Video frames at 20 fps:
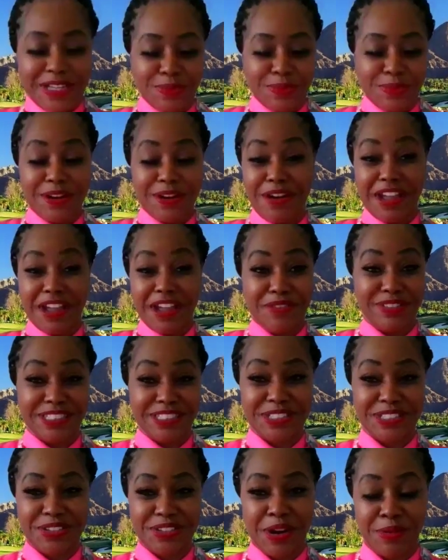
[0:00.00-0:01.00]
where do I
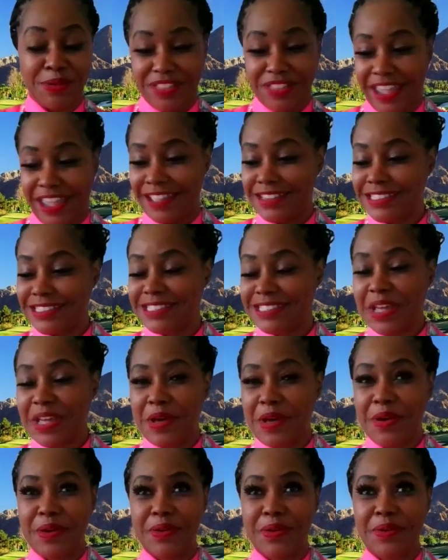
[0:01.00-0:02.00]
even start with that?
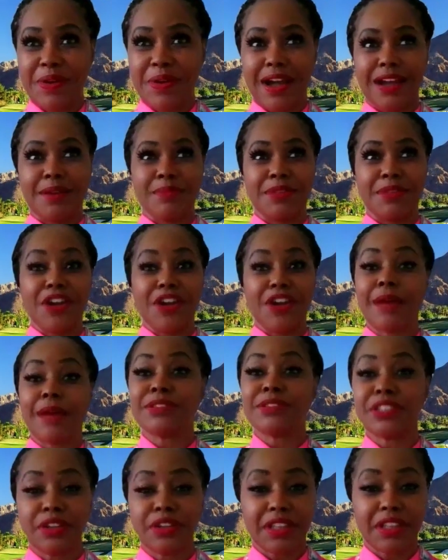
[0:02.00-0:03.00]
So, um, you're
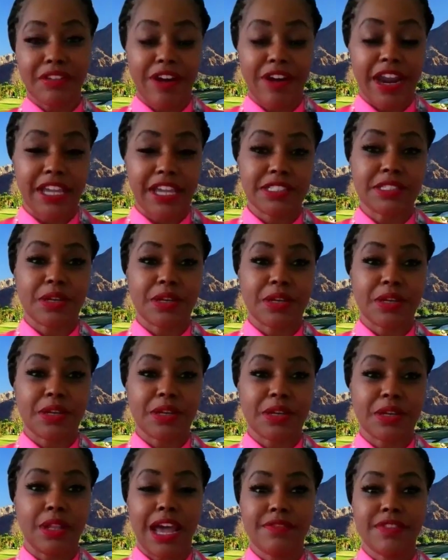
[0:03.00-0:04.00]
absolutely right. So,
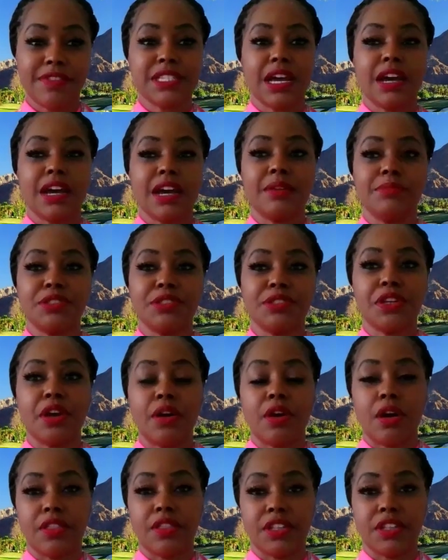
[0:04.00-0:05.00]
a lot of the times, you
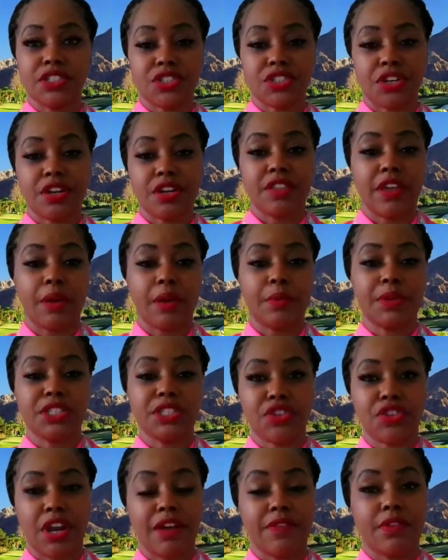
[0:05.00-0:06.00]
know, on this journey that
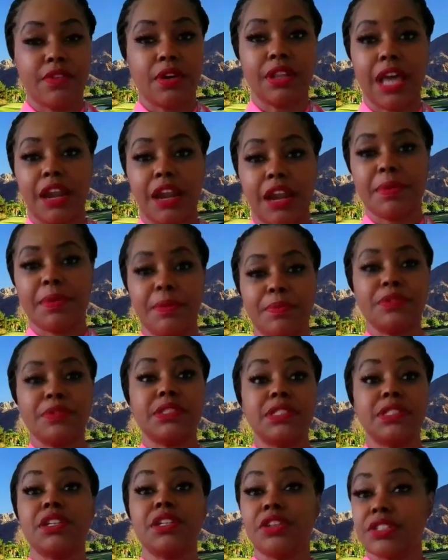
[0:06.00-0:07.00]
we travel, a lot of
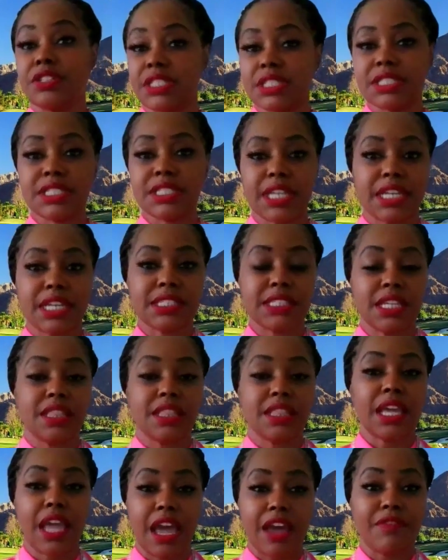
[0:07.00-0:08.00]
people see your success
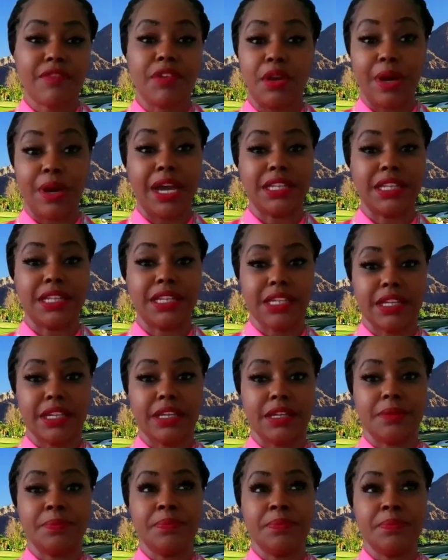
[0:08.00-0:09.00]
and they have no
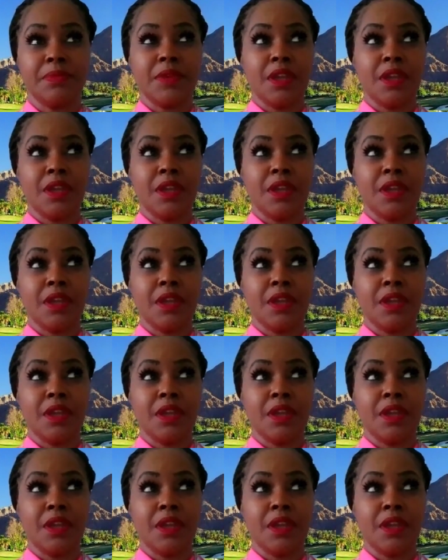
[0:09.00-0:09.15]
idea